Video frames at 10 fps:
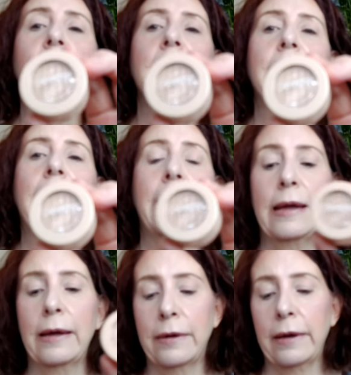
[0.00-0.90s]
it
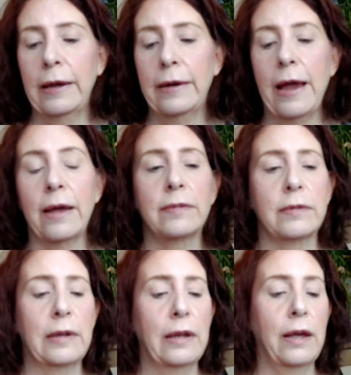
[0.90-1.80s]
and it
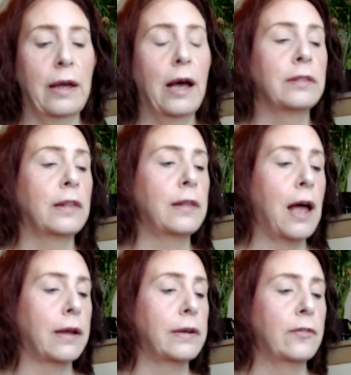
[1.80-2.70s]
has a
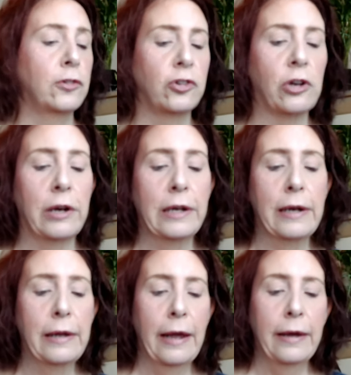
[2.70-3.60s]
lot of
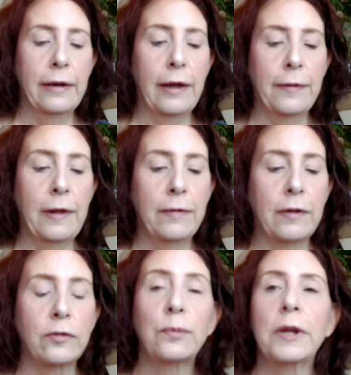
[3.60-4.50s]
shine. And then
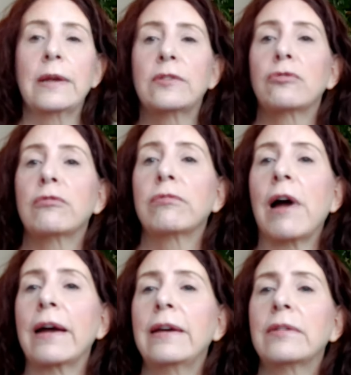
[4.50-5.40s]
this one is
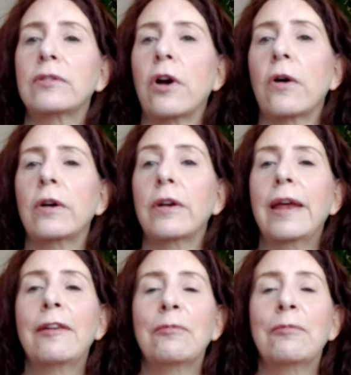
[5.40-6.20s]
Rocky Start,